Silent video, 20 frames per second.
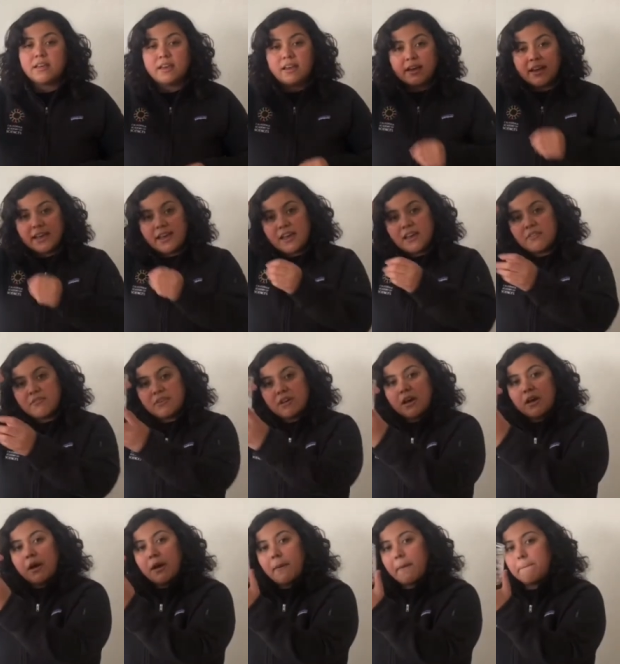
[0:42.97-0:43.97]
I have
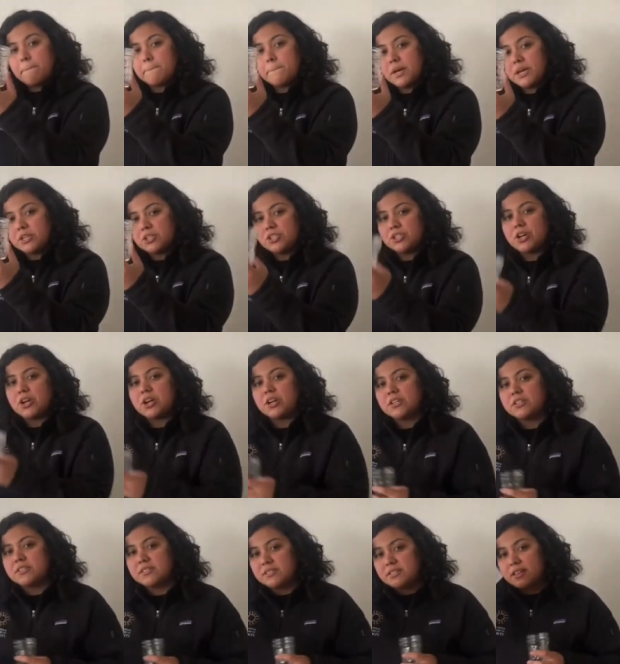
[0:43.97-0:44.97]
bug
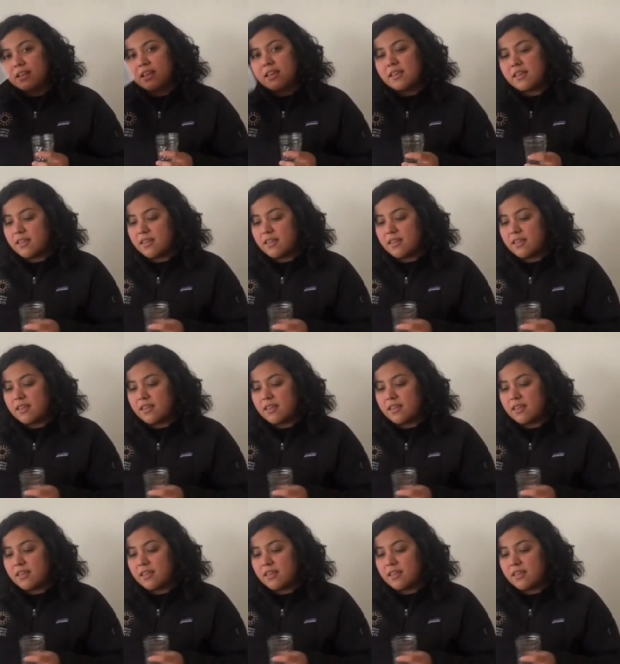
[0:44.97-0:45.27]
jars.